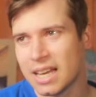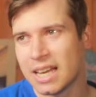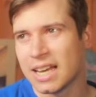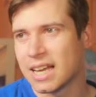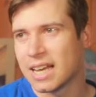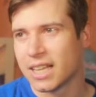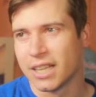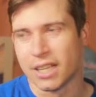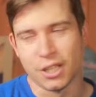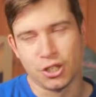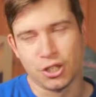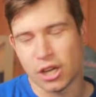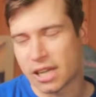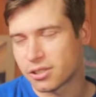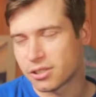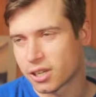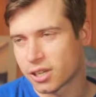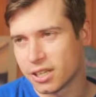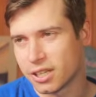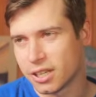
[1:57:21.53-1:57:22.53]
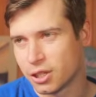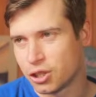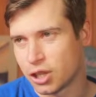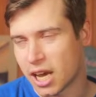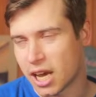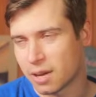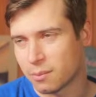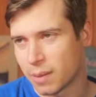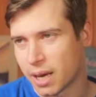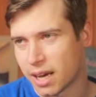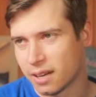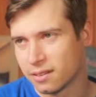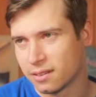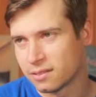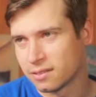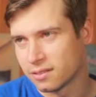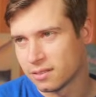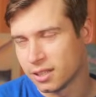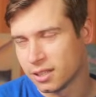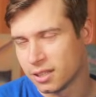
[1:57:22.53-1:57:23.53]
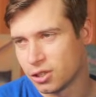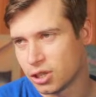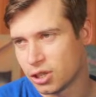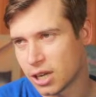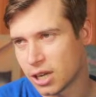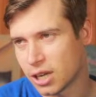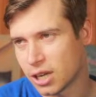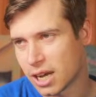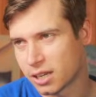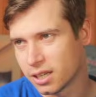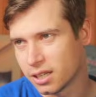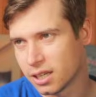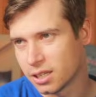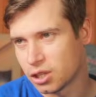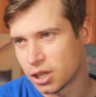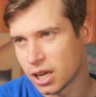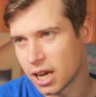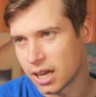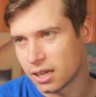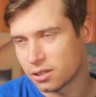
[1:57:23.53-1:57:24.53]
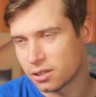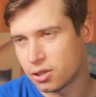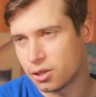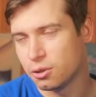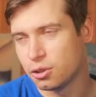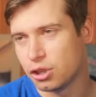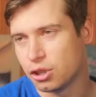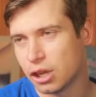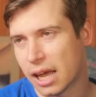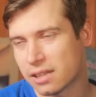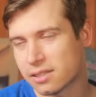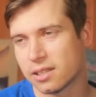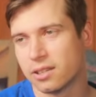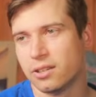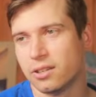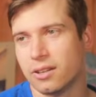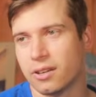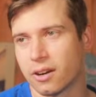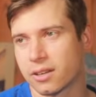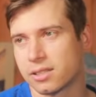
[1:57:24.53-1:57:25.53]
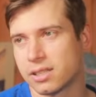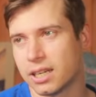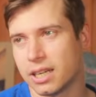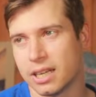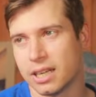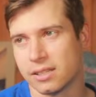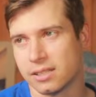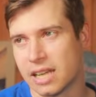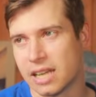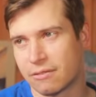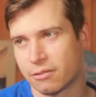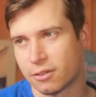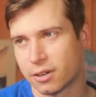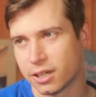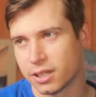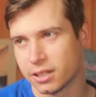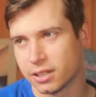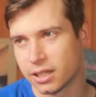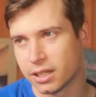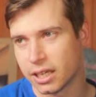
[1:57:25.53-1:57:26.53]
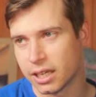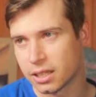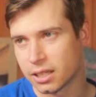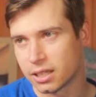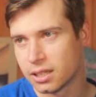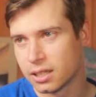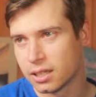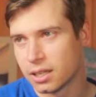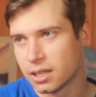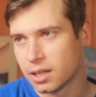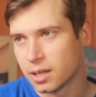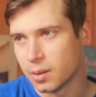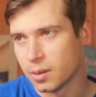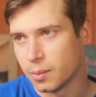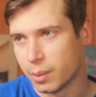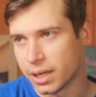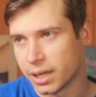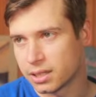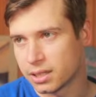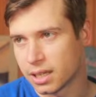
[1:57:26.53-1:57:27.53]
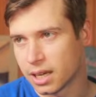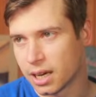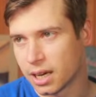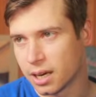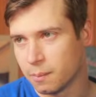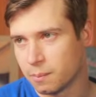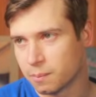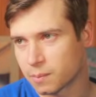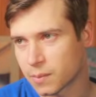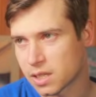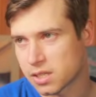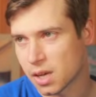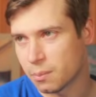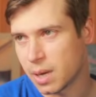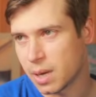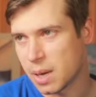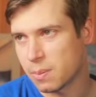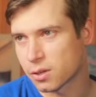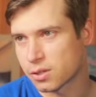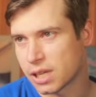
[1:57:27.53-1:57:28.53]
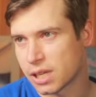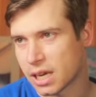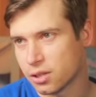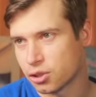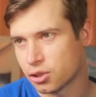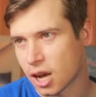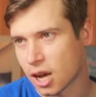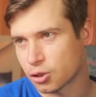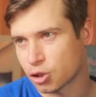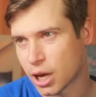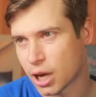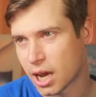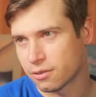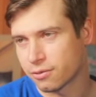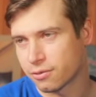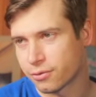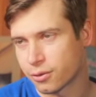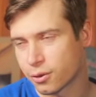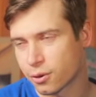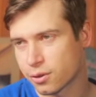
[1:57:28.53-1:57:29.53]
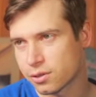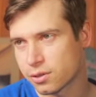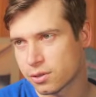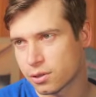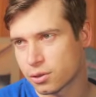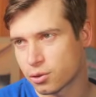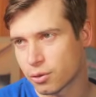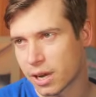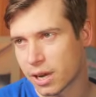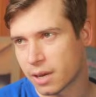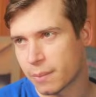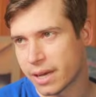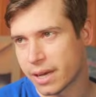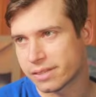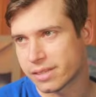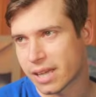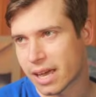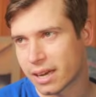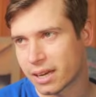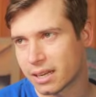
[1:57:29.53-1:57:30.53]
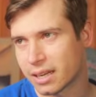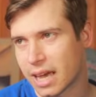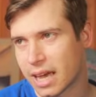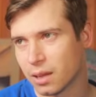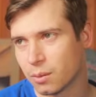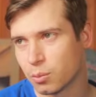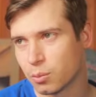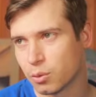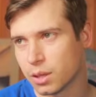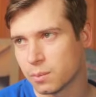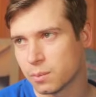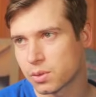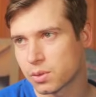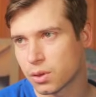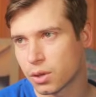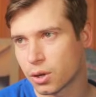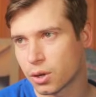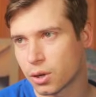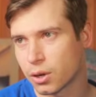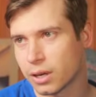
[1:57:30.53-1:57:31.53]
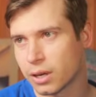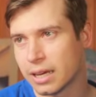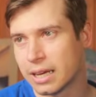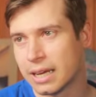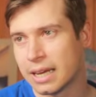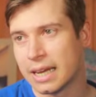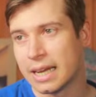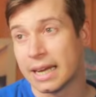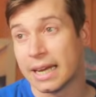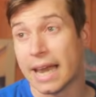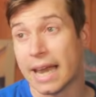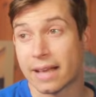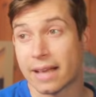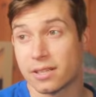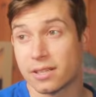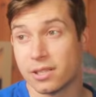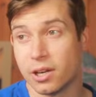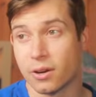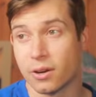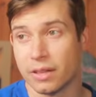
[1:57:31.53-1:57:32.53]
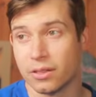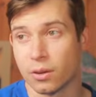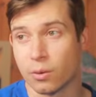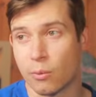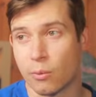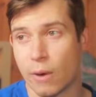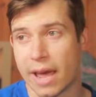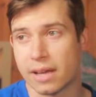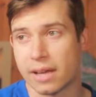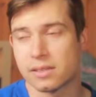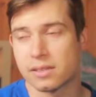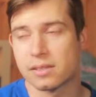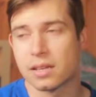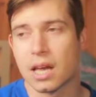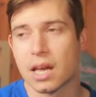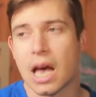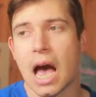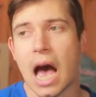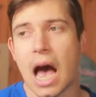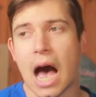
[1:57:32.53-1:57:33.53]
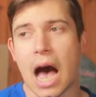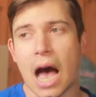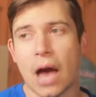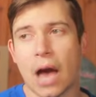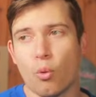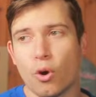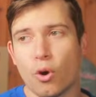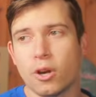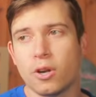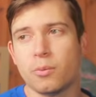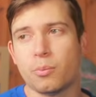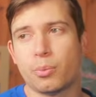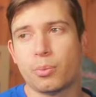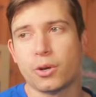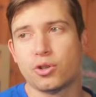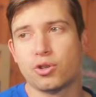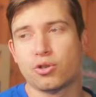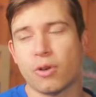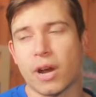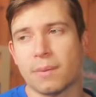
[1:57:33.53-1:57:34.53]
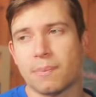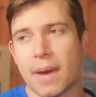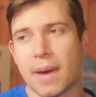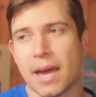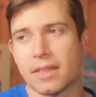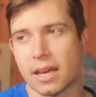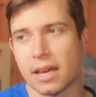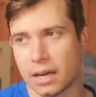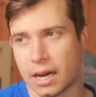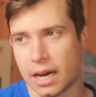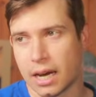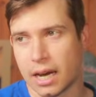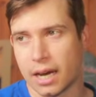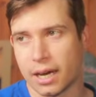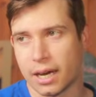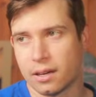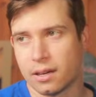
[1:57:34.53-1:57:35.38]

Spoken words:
The Jets are going to jet, man. The Jets are going to jet. 2 Jets in New York City is never a good thing. But some people are saying Josh Allen first, Drake May second, Caleb Williams third, next year in the ranks. I wouldn't put Drake May that high,